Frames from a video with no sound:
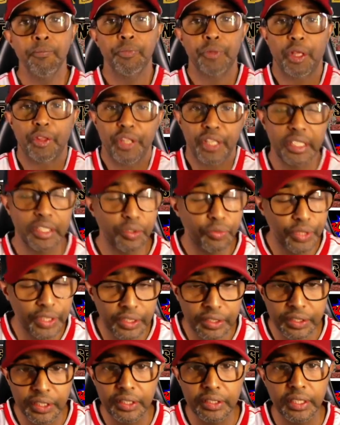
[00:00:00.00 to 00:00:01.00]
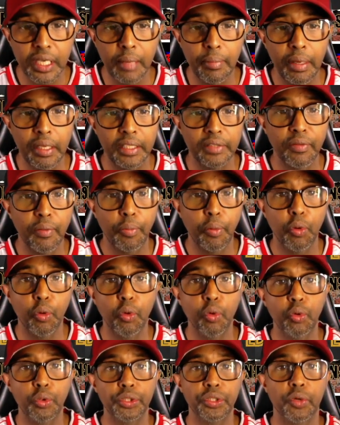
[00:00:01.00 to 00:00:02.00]
I think he's reached his time at
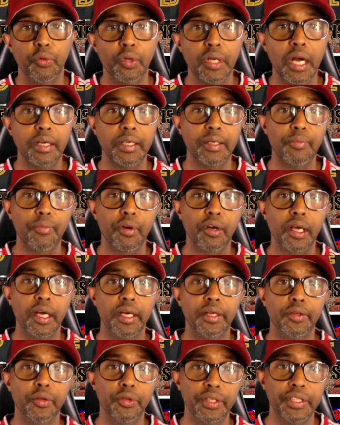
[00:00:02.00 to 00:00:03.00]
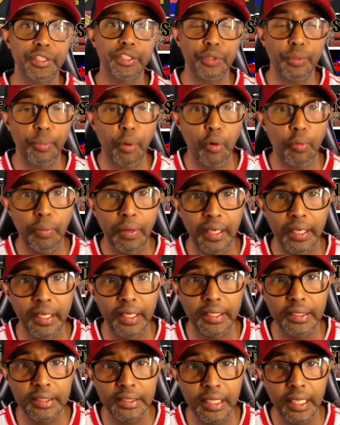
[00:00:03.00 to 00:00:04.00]
Liverpool. You know, we can't keep relying on injury-prone
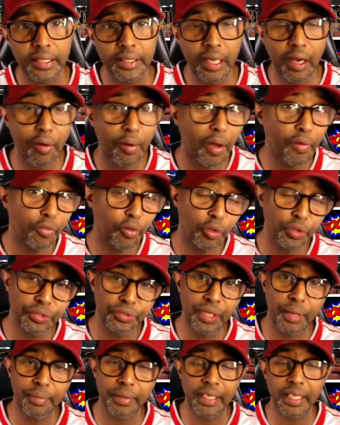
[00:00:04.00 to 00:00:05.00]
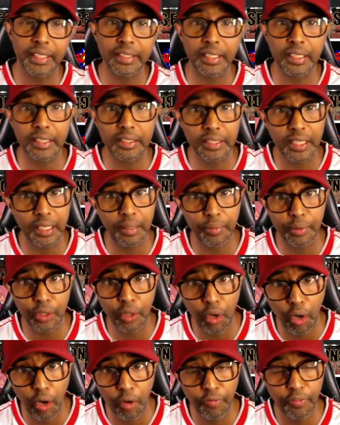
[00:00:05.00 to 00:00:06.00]
players, and of course, Navigator is going to be
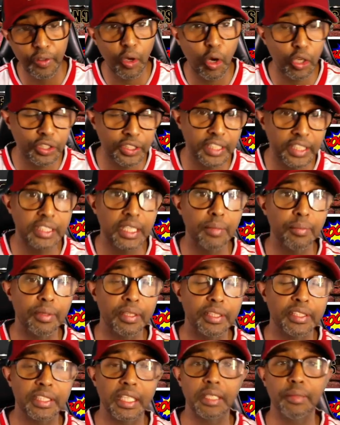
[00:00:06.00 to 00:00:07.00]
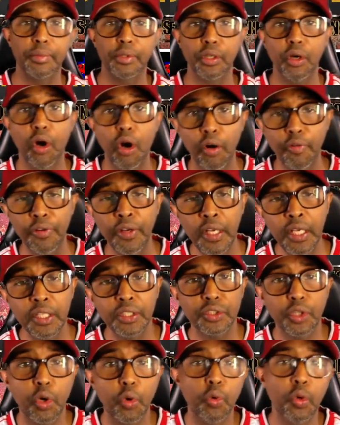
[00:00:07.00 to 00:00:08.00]
off. off. Oxlade-Chamberlain is going to be off.
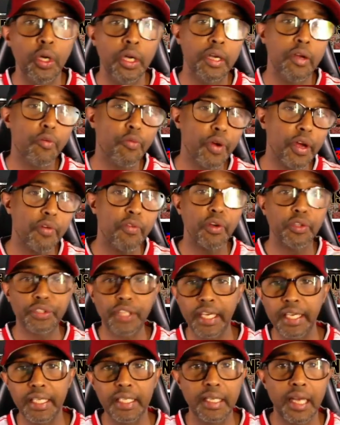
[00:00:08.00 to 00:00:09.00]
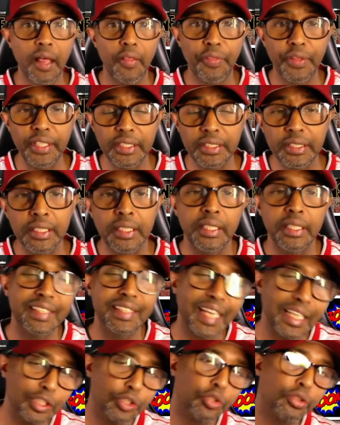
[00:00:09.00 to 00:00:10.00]
So if we're rotating like this,
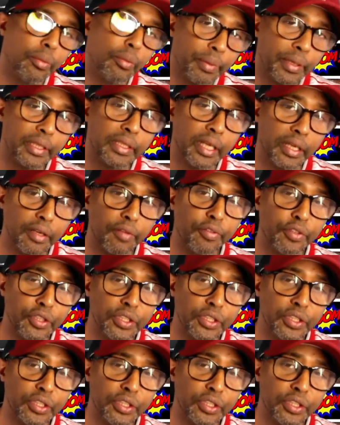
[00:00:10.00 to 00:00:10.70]
that should have been done a few